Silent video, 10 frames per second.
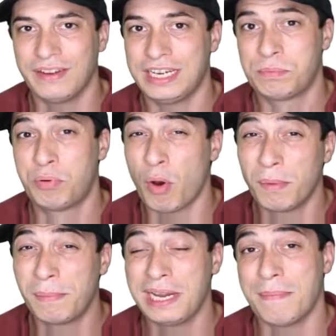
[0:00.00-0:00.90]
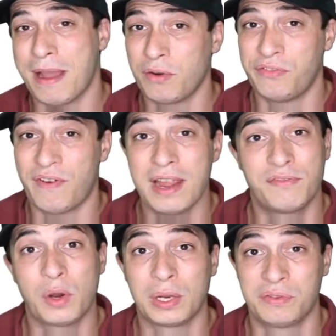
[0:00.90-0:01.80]
is probably about
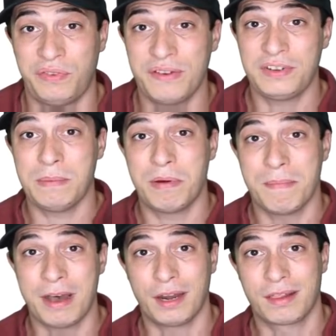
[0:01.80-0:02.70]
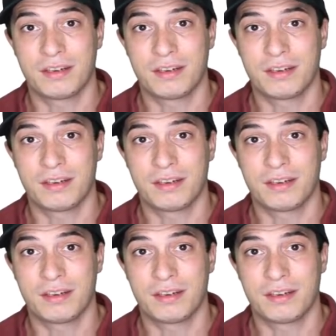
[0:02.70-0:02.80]
$5.50 per month.